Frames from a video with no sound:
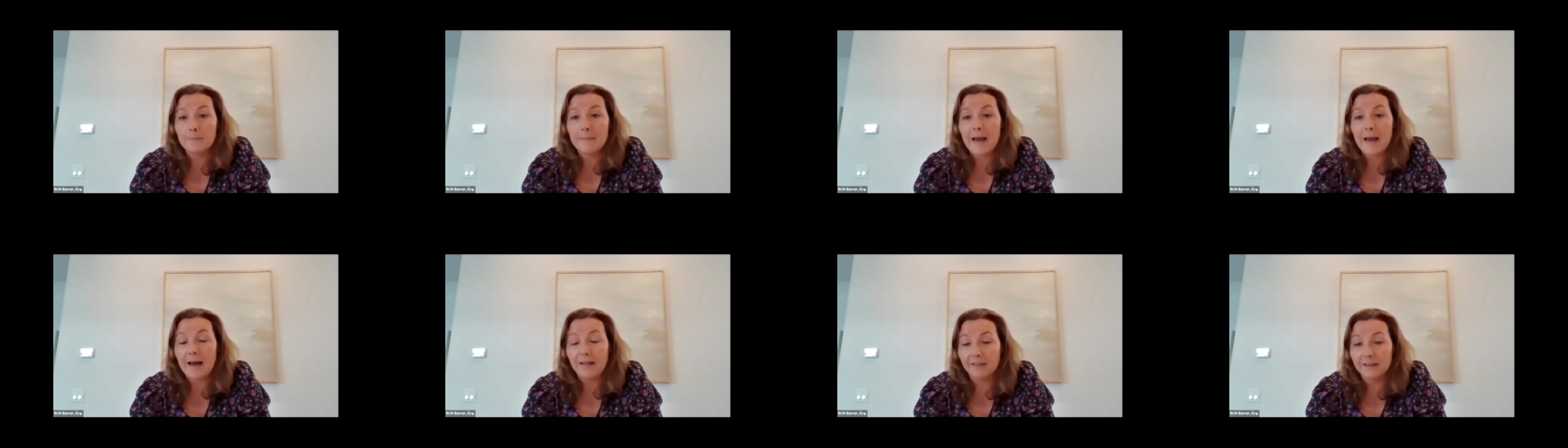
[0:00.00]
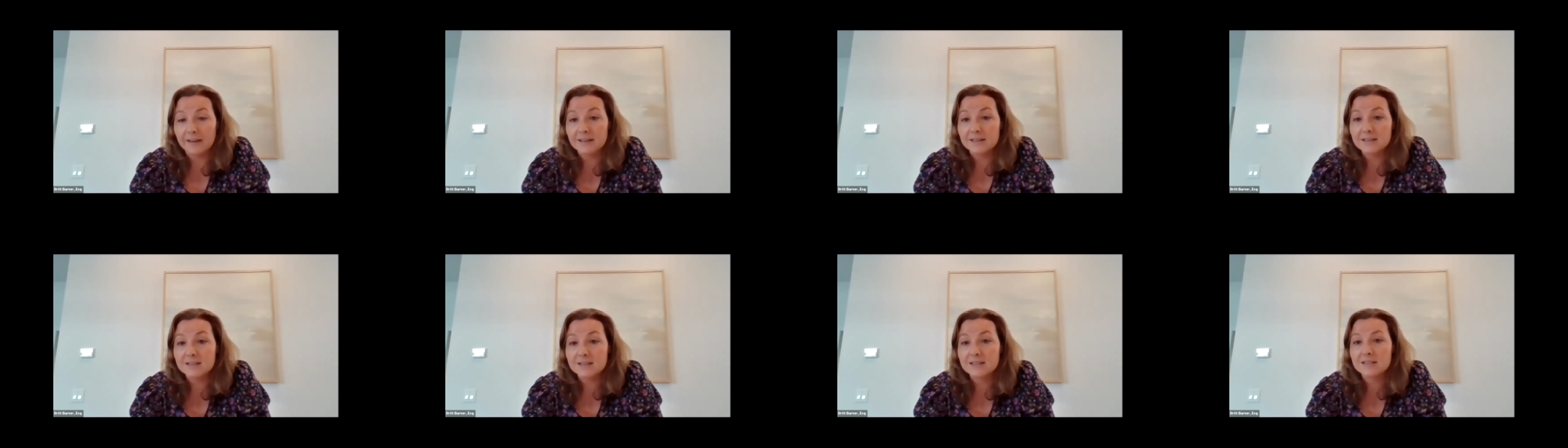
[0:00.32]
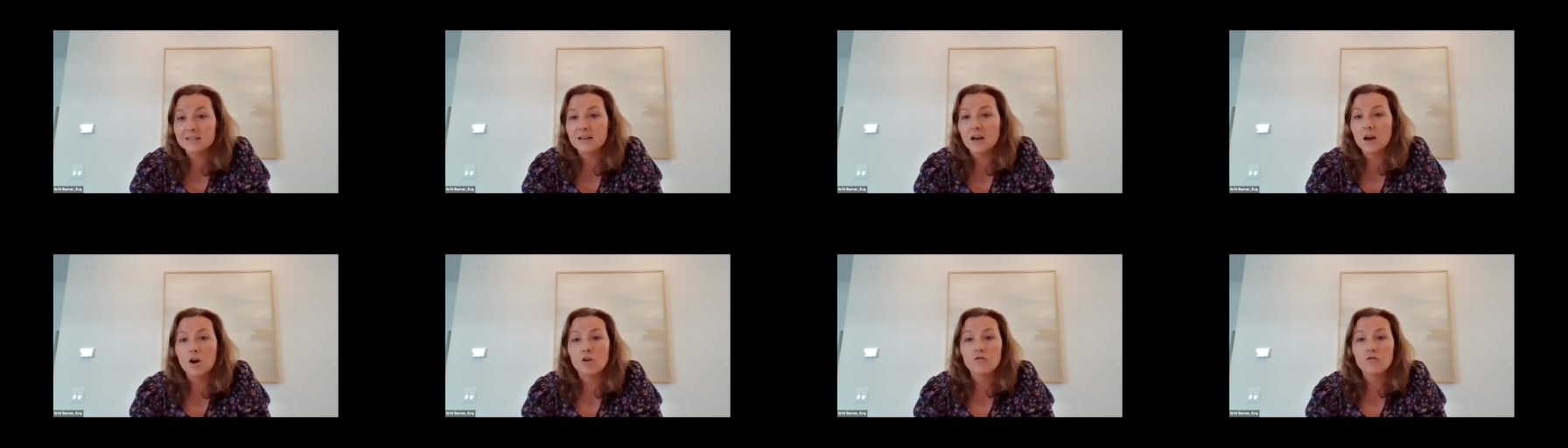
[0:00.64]

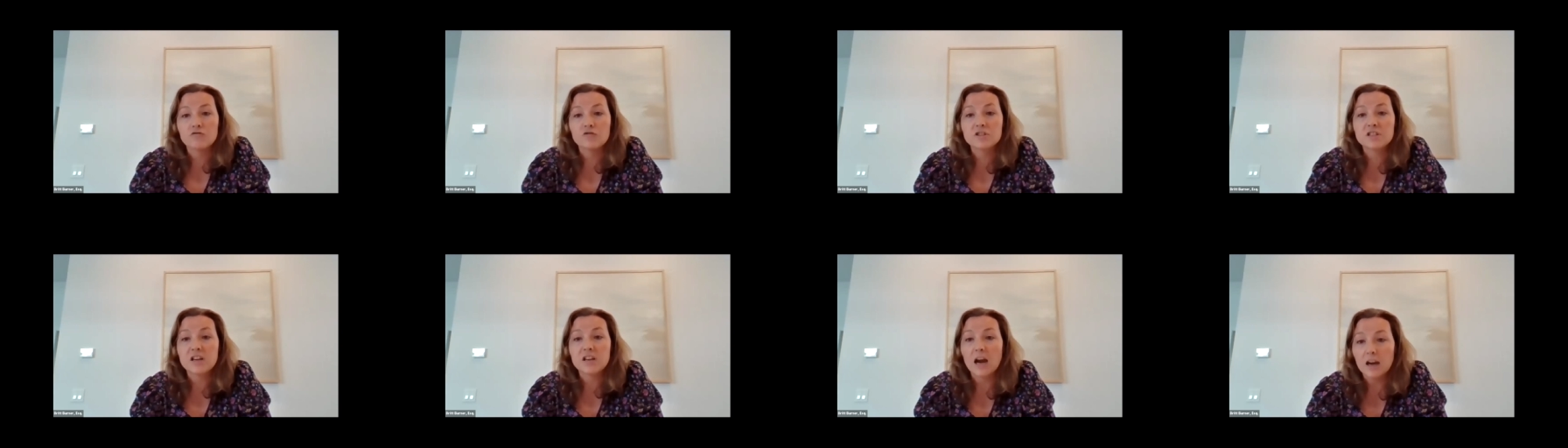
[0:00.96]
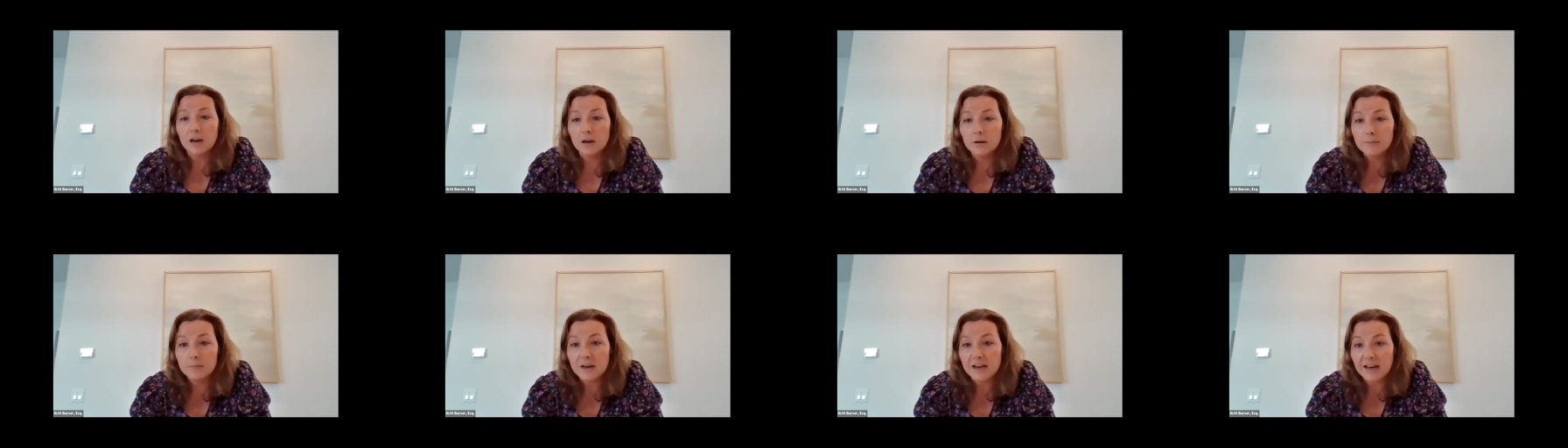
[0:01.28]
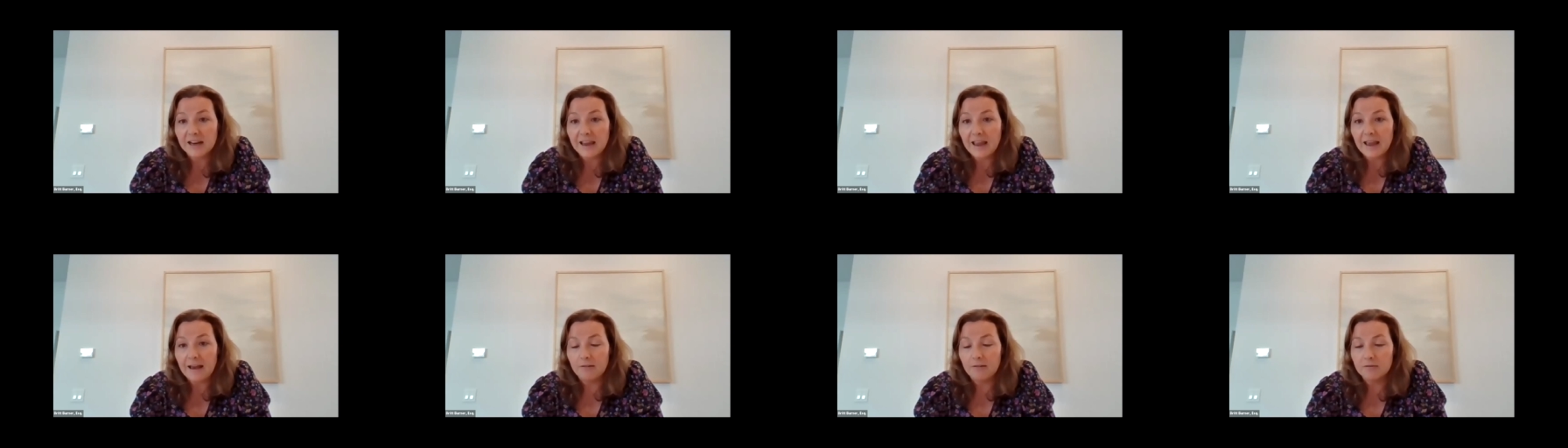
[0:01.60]
balance retirement
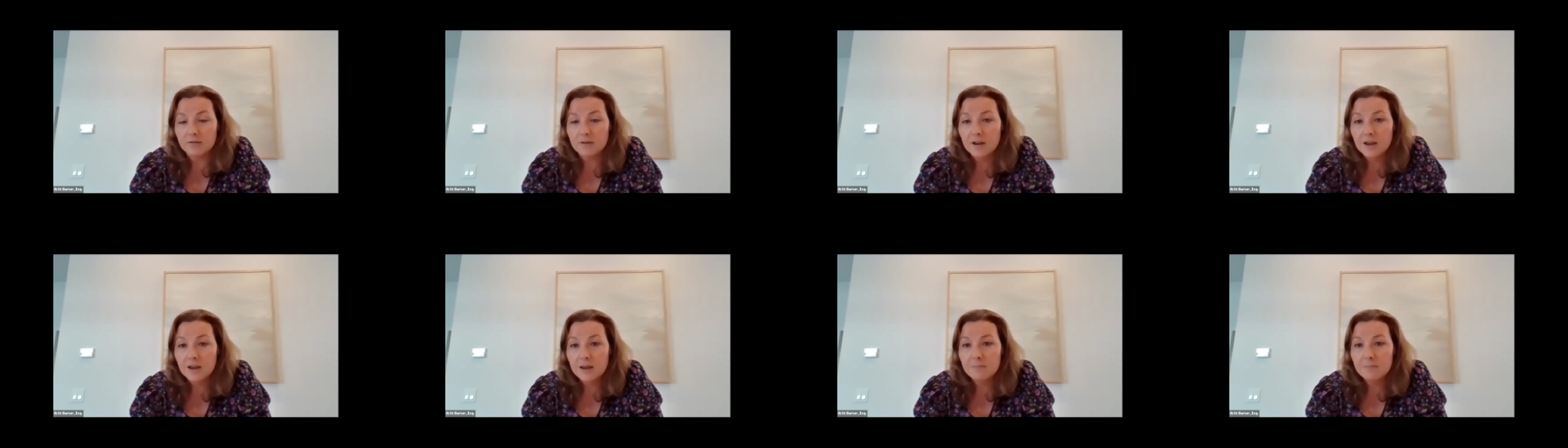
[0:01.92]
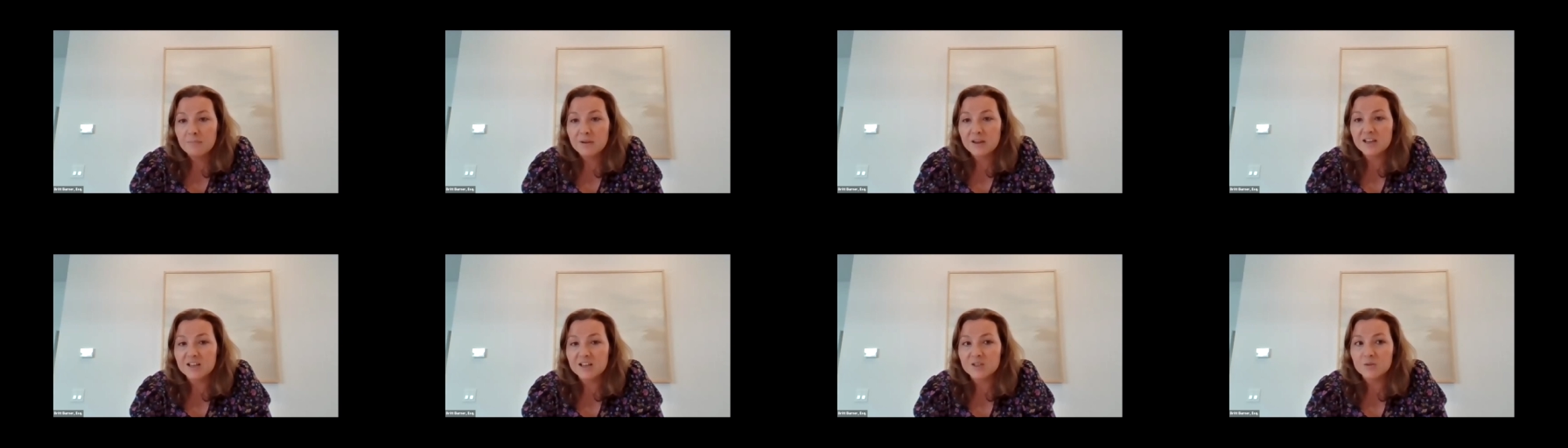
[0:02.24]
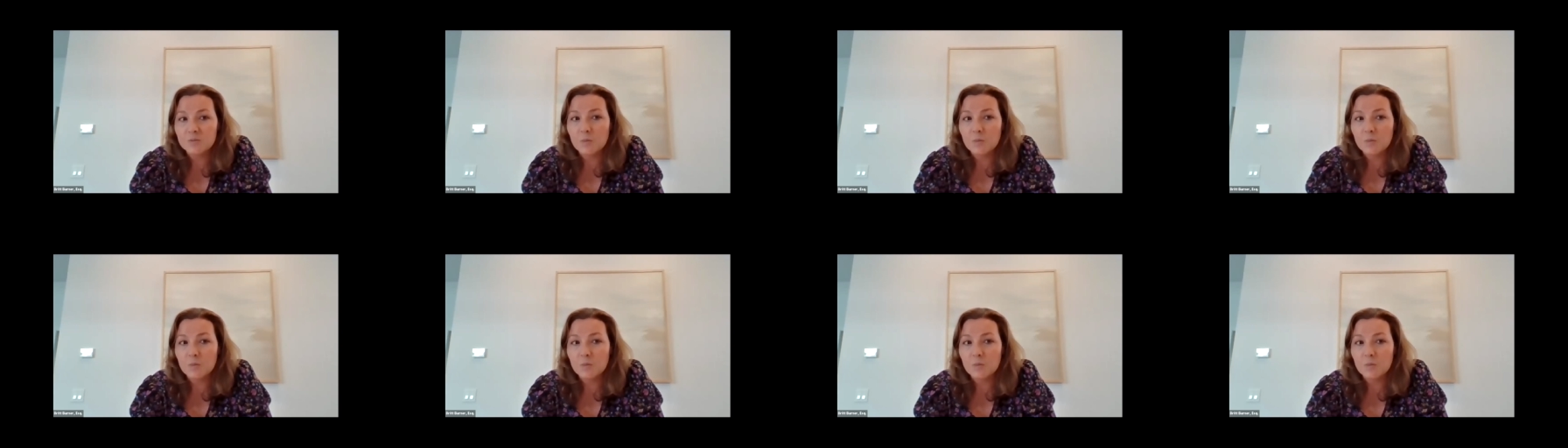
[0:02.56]
account. Because